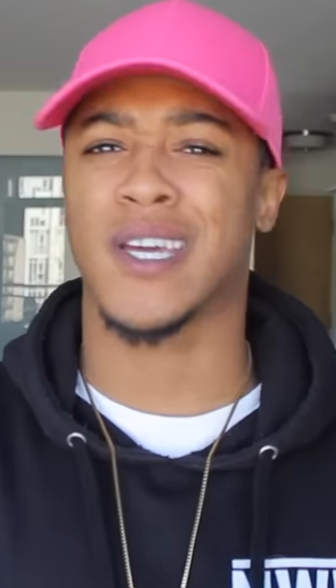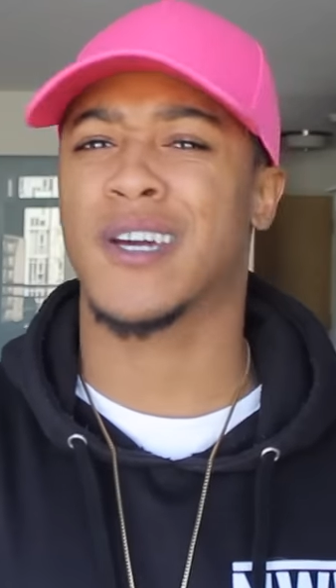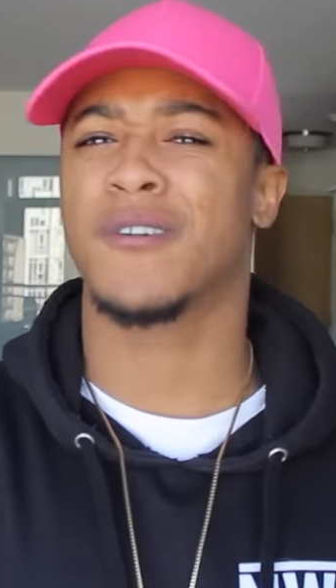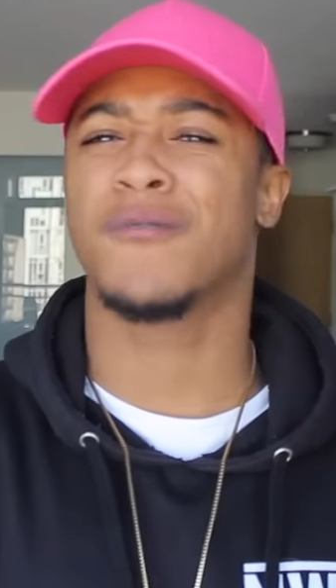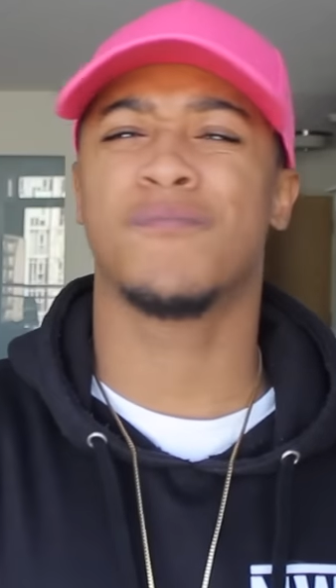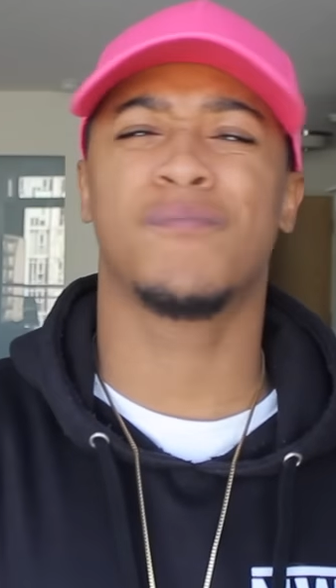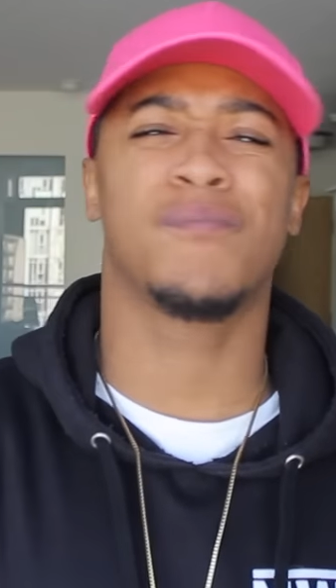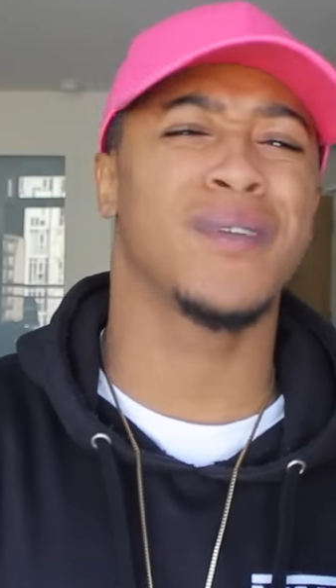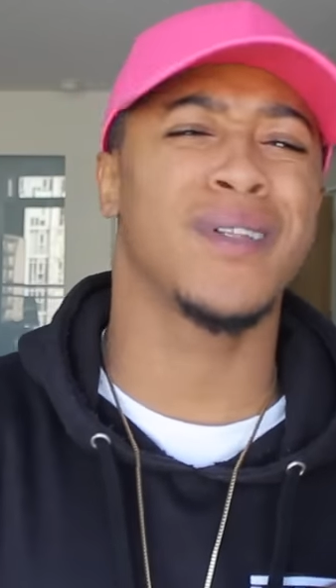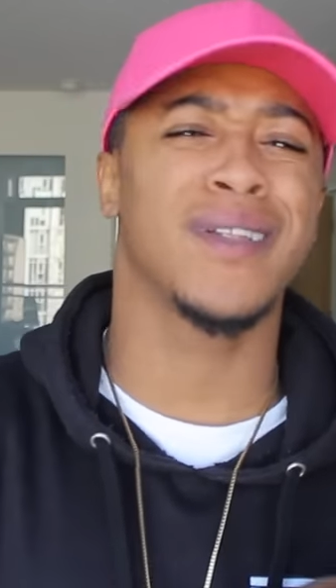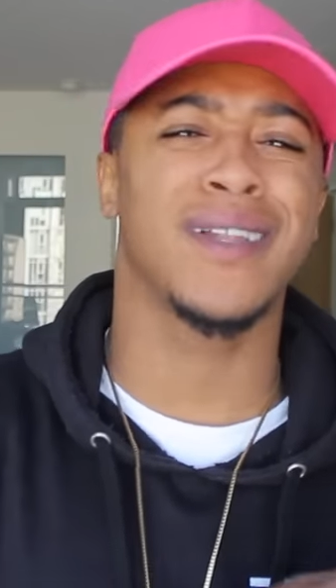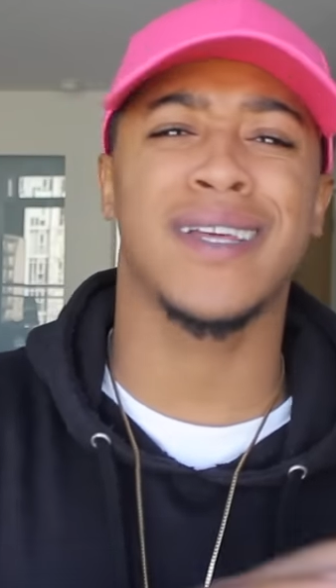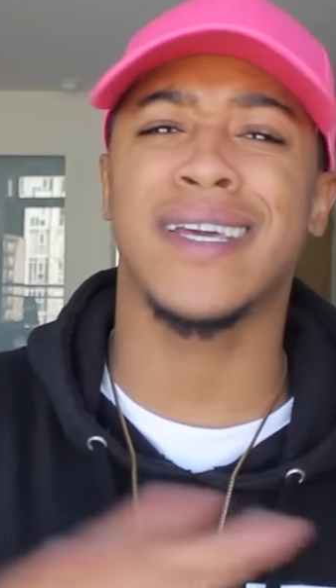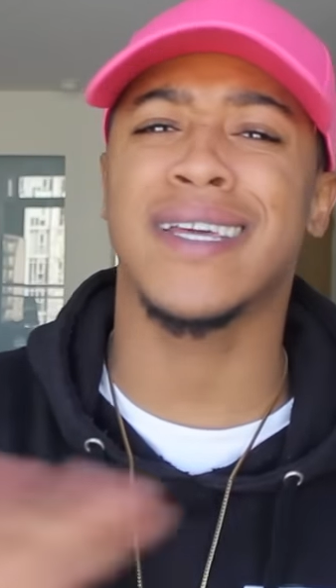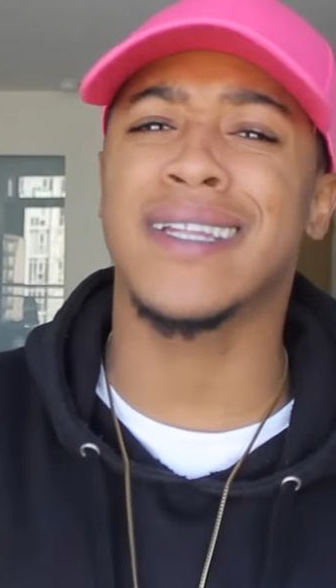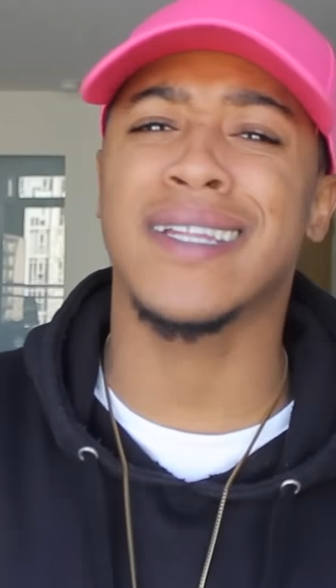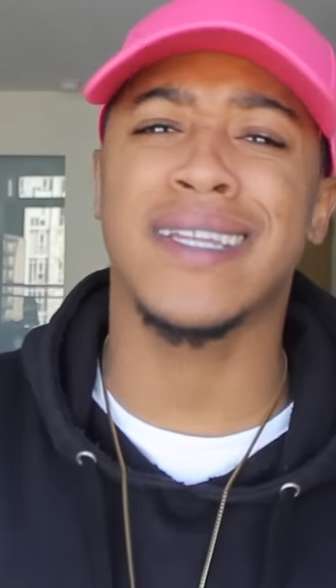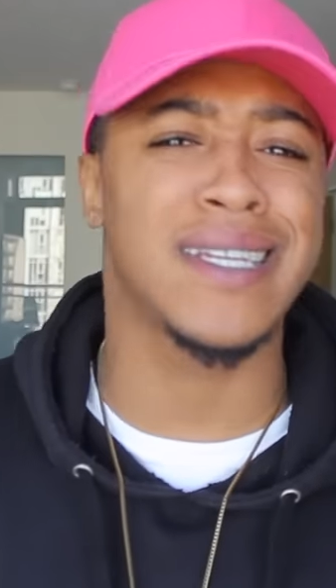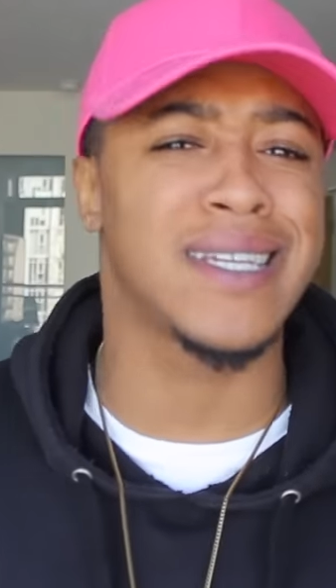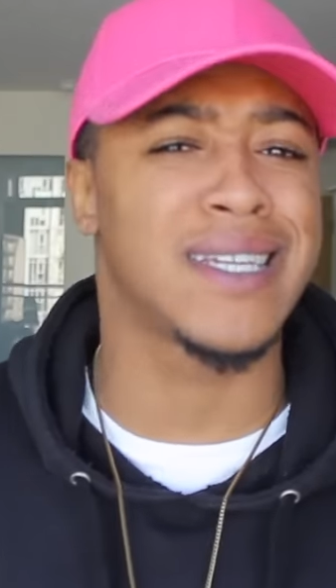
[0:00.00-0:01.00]

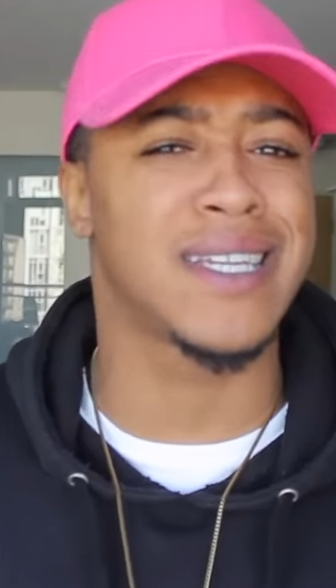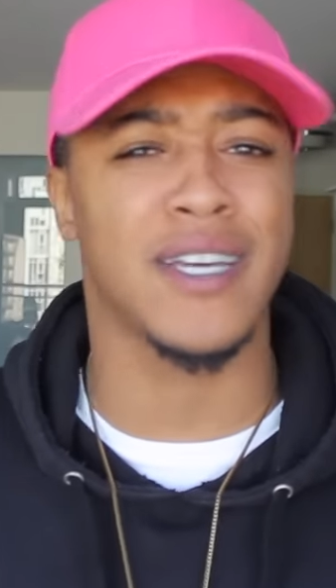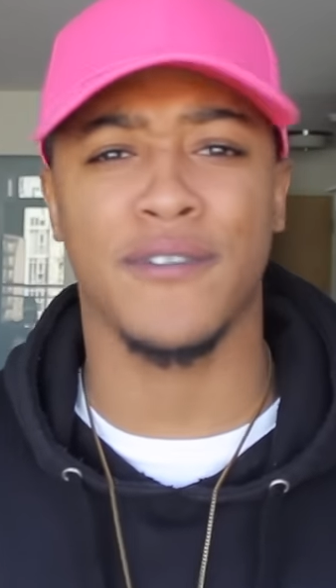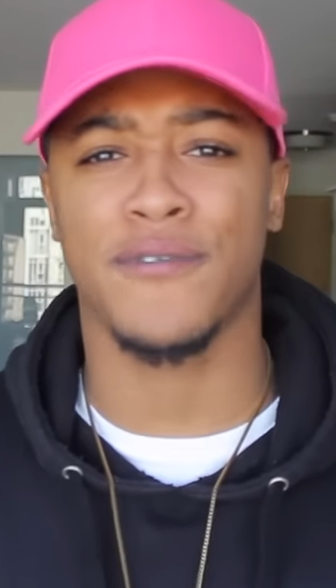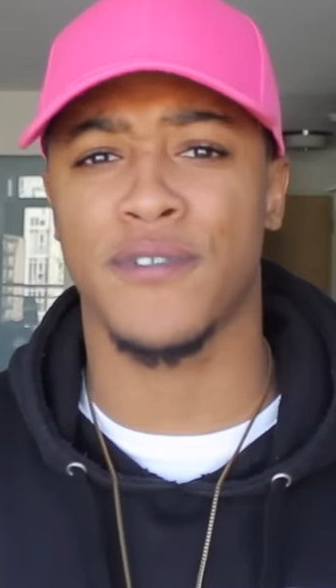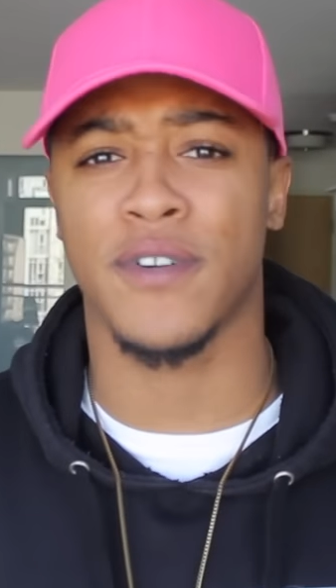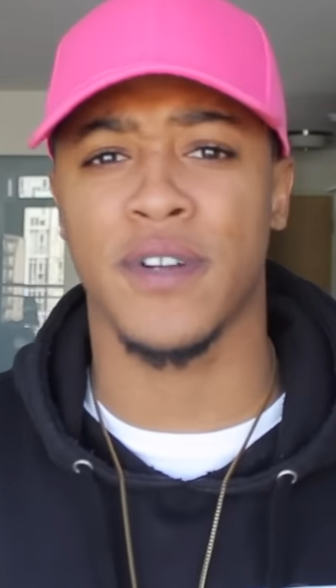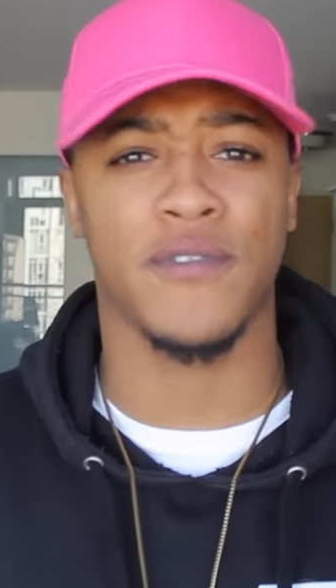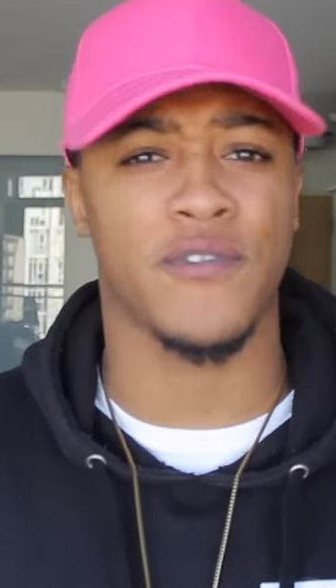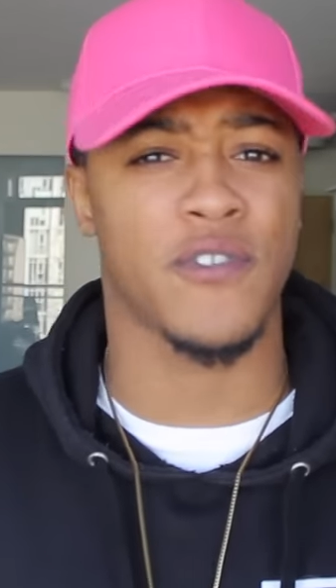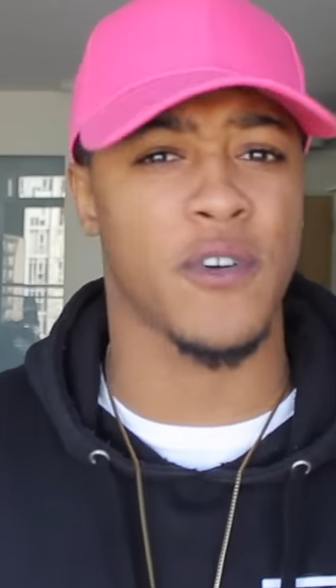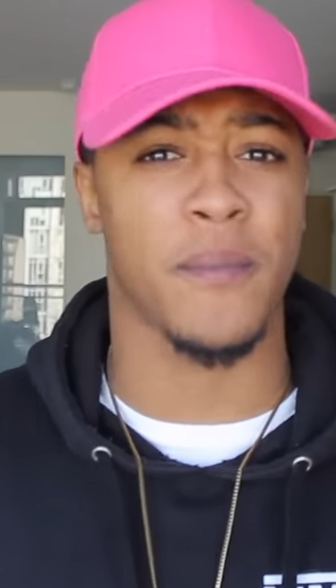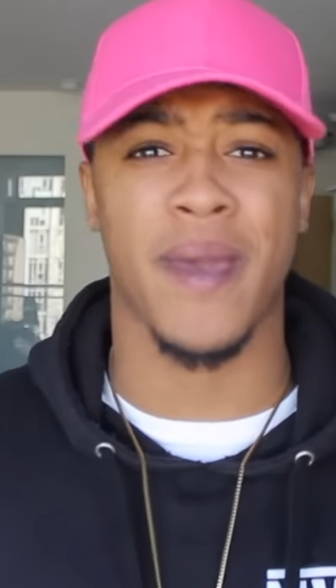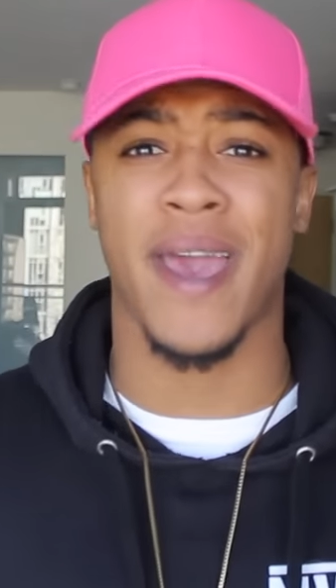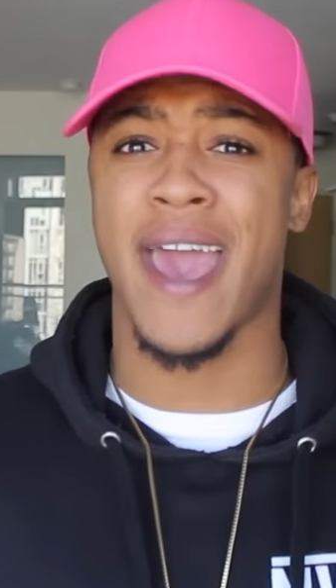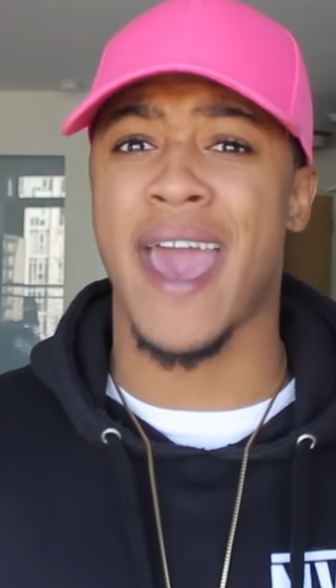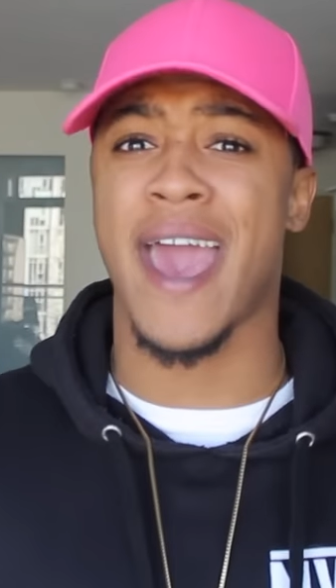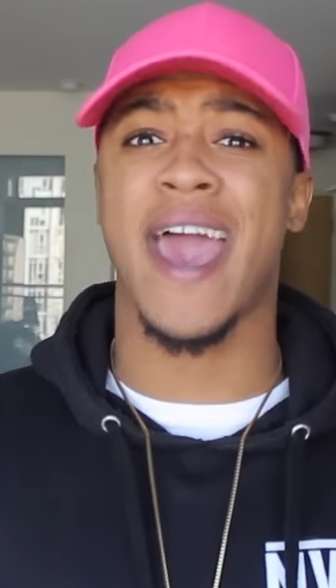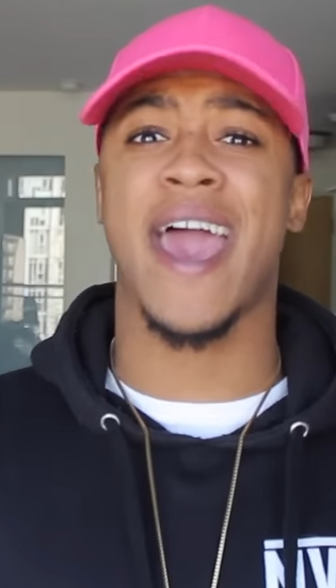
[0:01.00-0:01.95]
completely different from